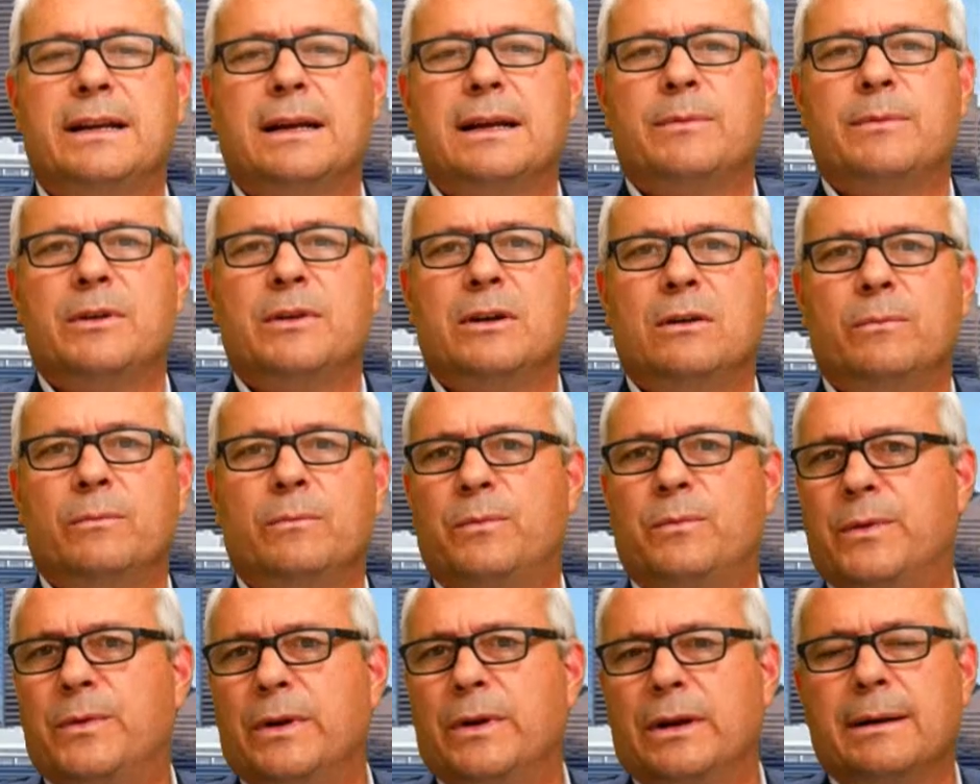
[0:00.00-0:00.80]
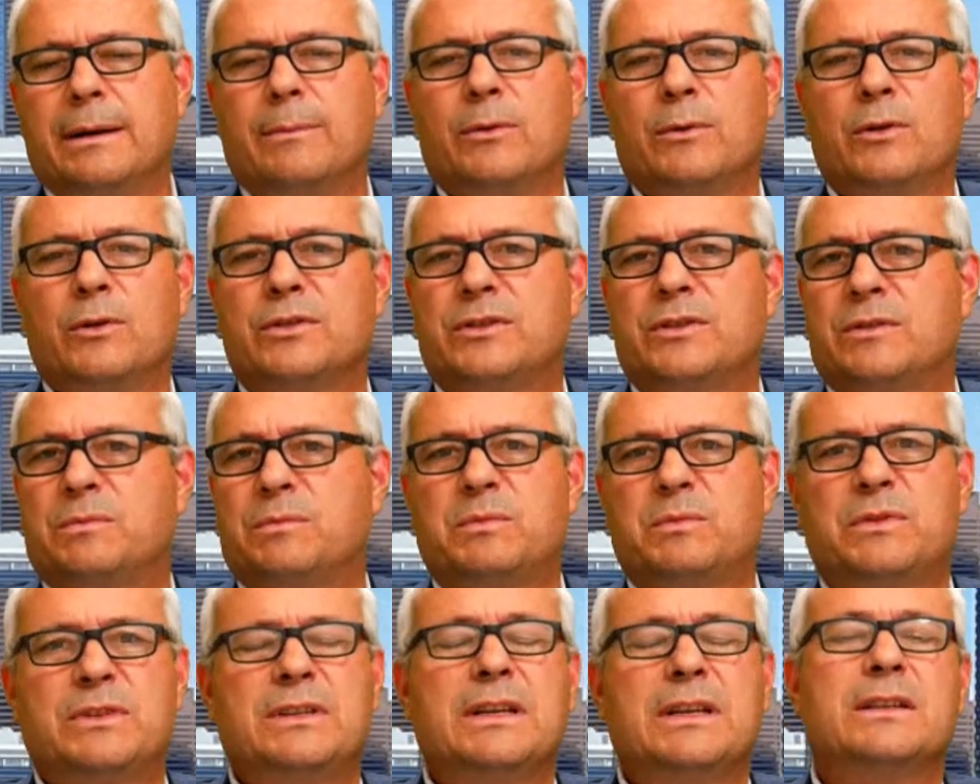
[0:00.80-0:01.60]
The Liberals
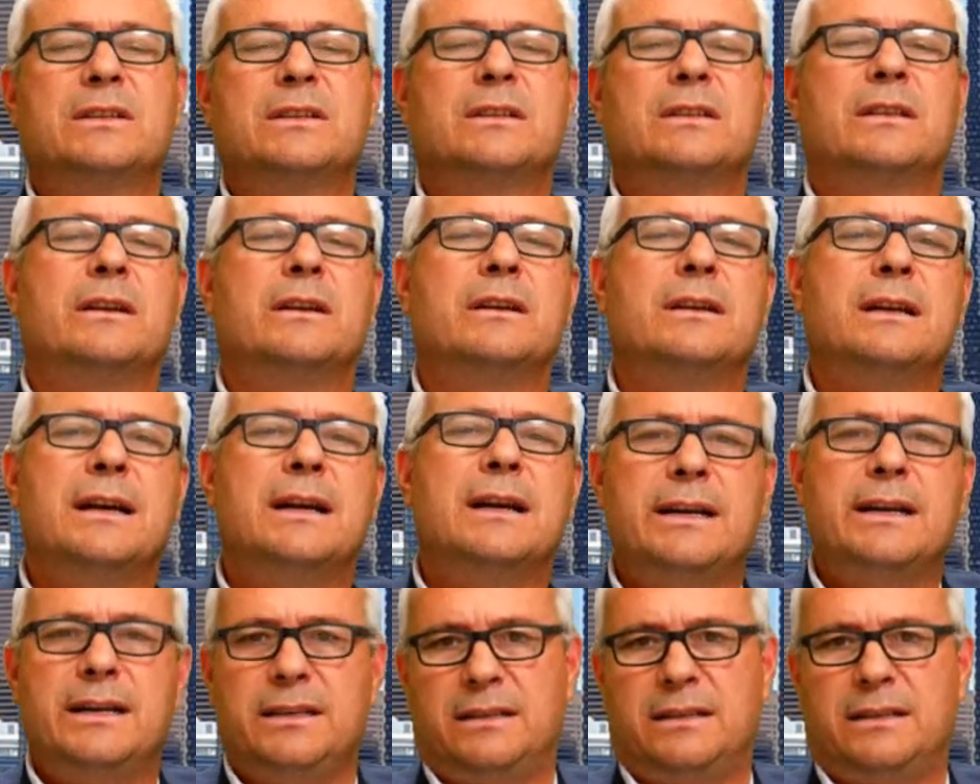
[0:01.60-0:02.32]
since the 90s